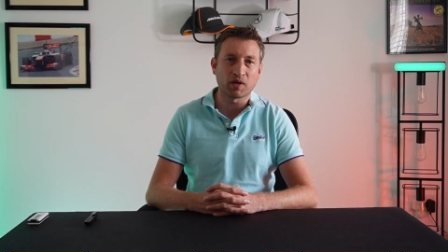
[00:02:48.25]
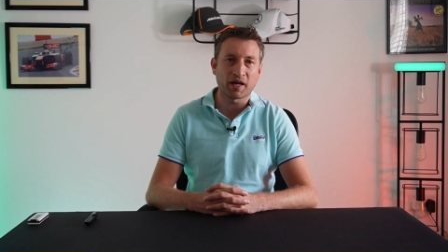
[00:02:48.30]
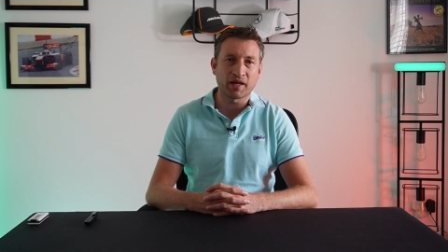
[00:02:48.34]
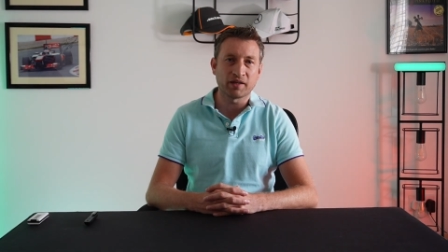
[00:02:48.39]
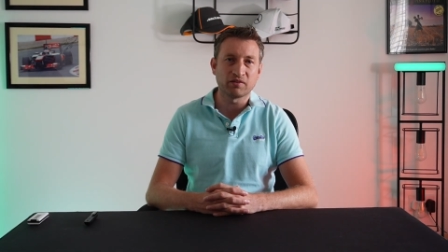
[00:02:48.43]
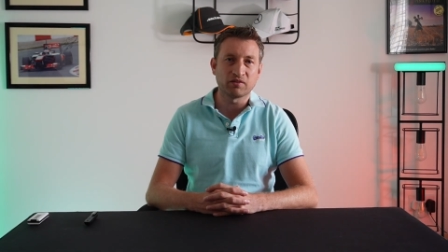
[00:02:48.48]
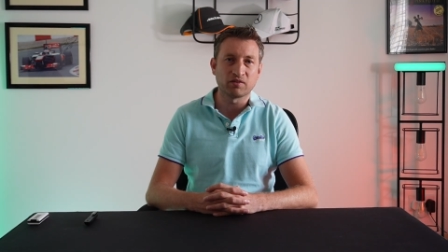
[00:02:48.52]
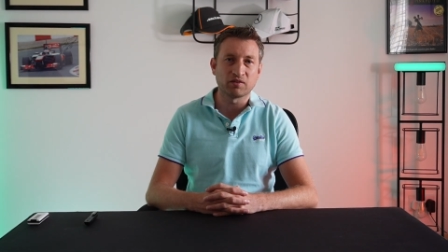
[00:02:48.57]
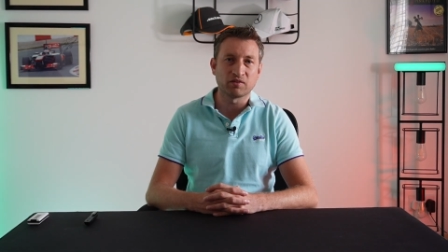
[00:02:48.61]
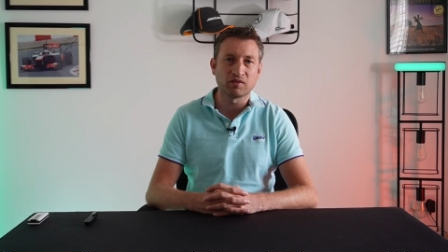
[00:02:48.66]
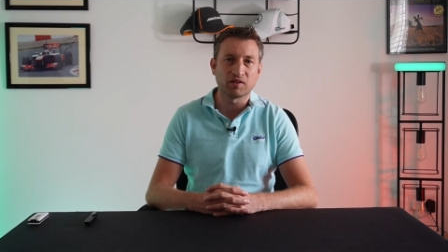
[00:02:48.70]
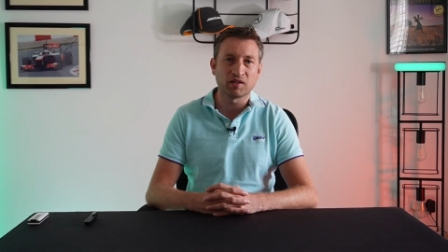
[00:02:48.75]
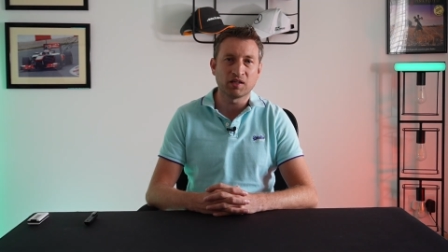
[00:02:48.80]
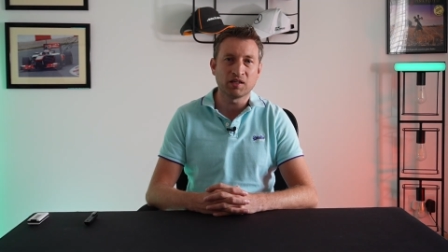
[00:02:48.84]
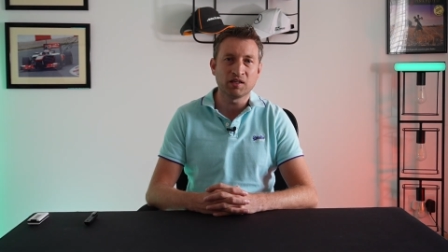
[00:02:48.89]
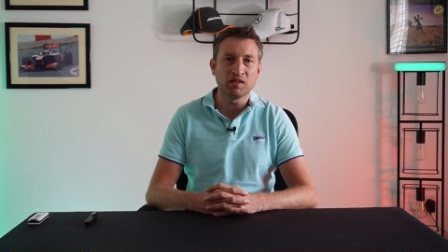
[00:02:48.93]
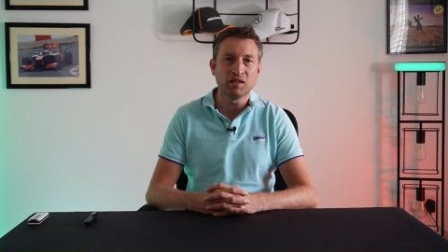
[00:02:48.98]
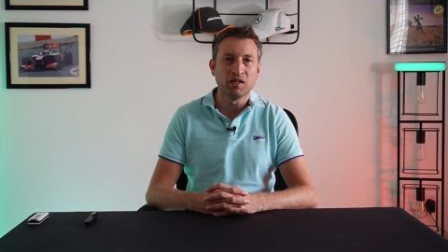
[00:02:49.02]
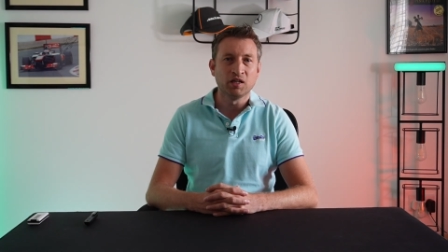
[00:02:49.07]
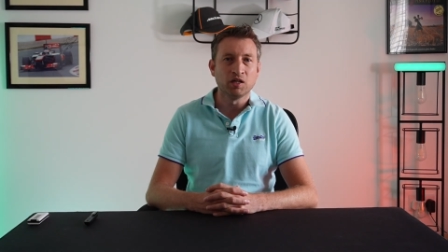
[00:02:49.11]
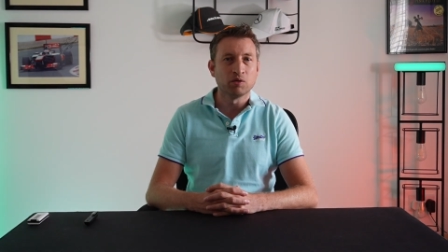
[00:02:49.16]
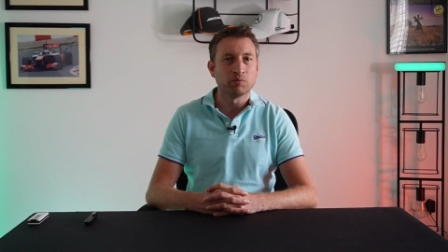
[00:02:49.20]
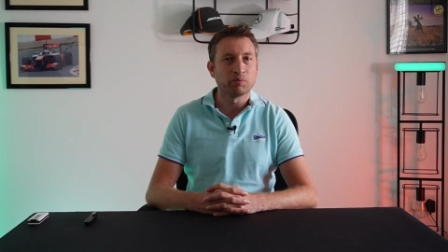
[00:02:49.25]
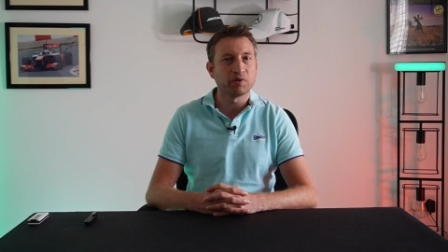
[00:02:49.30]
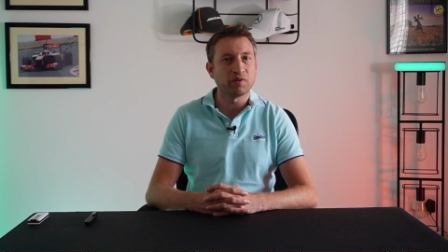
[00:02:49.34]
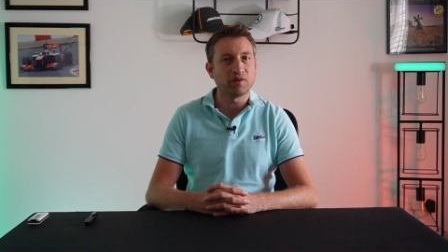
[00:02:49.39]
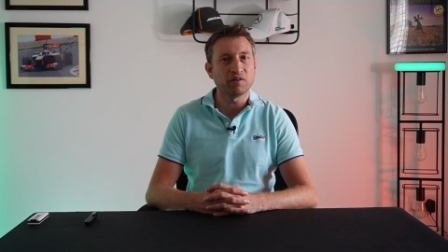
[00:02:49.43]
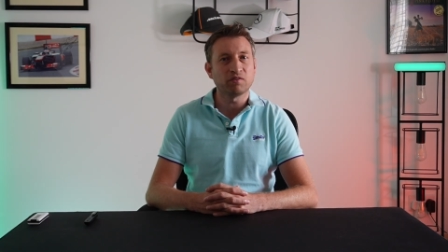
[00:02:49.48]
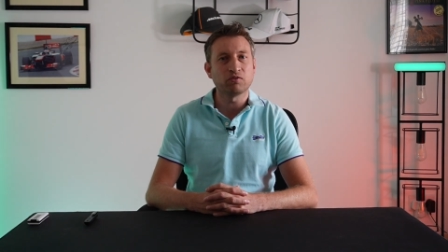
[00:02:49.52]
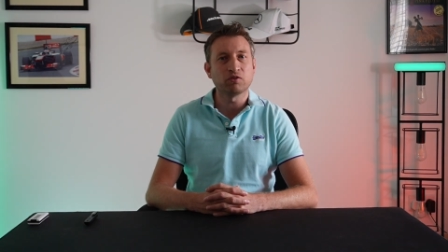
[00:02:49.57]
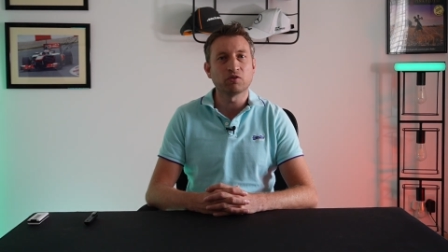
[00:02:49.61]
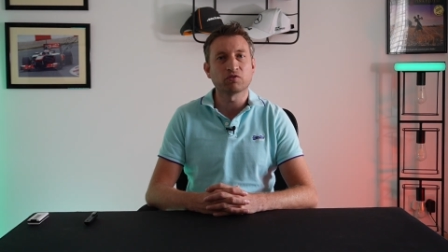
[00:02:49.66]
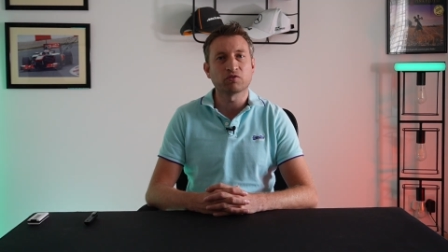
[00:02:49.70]
entity, but
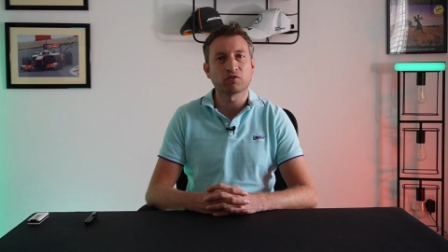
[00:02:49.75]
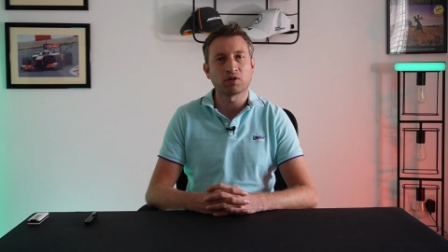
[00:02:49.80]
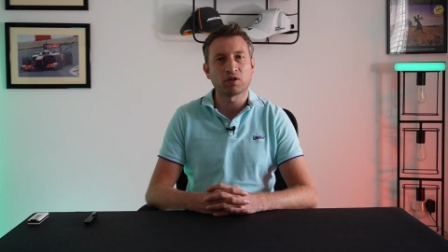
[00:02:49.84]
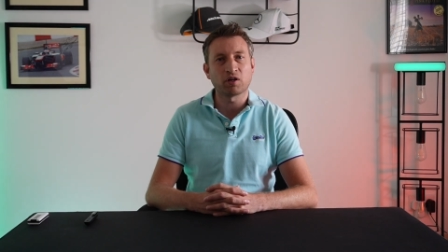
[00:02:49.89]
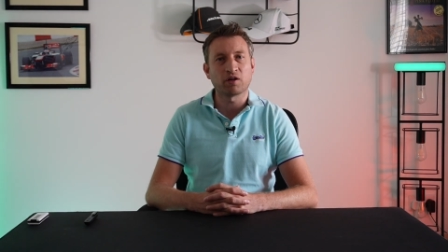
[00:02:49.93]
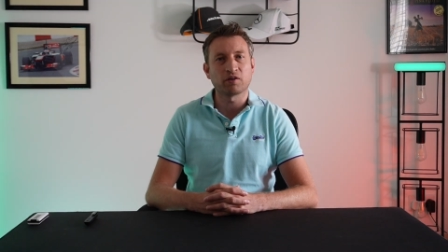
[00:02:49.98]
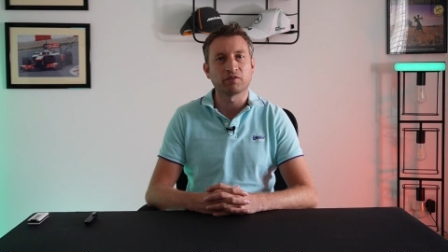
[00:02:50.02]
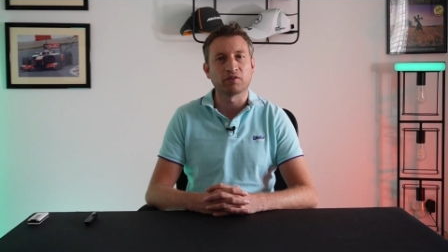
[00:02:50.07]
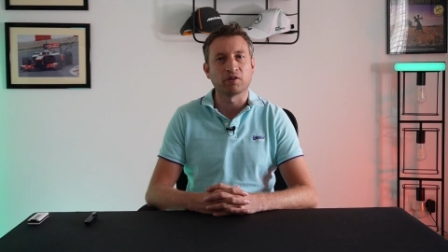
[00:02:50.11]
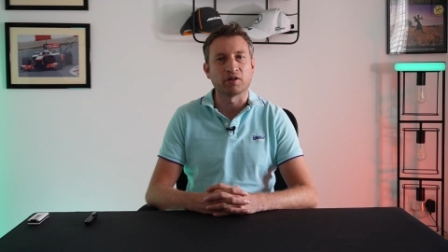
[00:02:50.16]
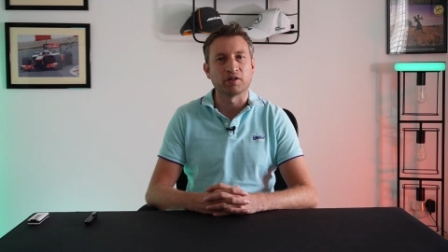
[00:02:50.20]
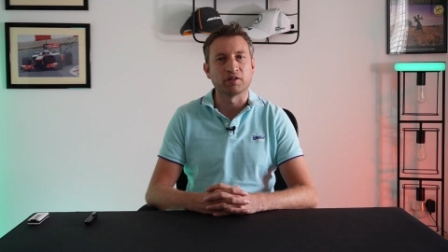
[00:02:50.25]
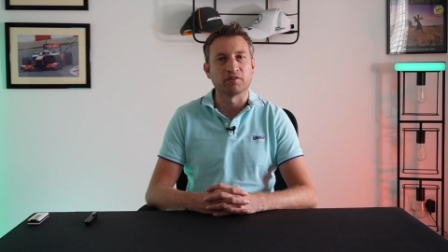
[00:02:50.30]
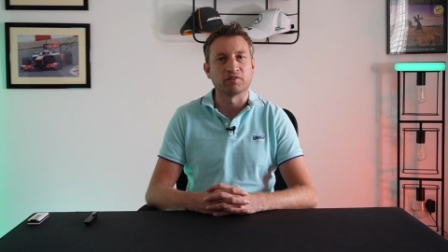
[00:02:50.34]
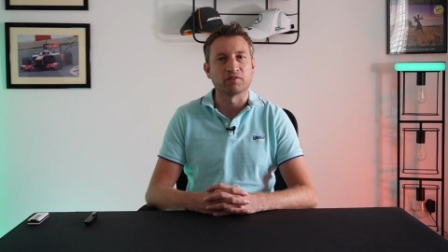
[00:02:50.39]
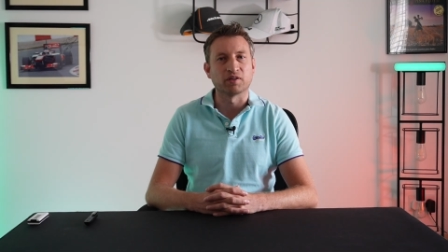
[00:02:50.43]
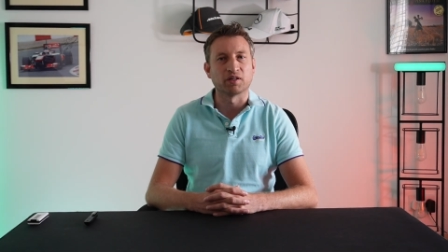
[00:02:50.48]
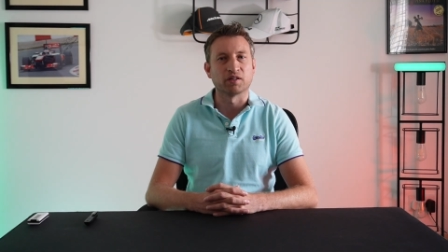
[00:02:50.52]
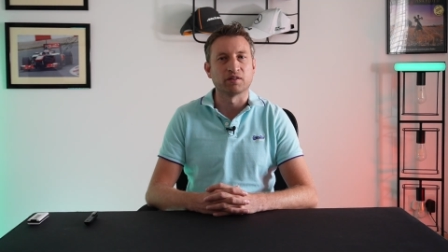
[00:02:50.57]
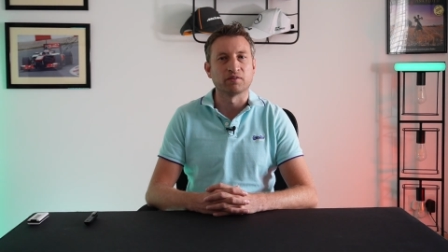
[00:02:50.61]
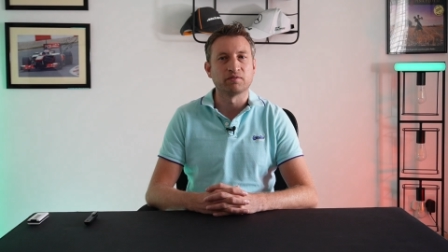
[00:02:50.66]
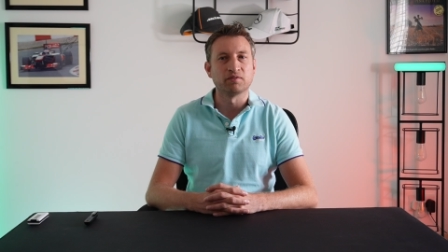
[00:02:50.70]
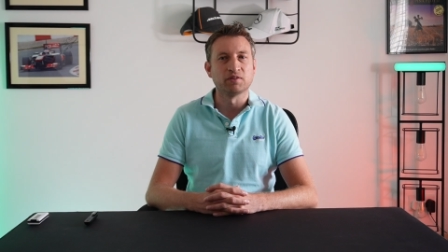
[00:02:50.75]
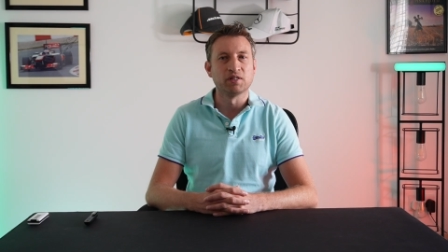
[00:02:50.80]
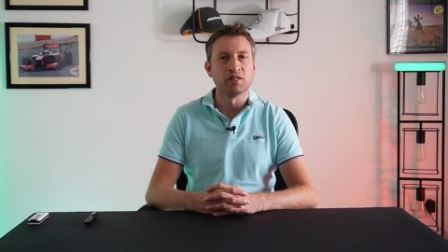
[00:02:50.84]
this looks a lot nicer.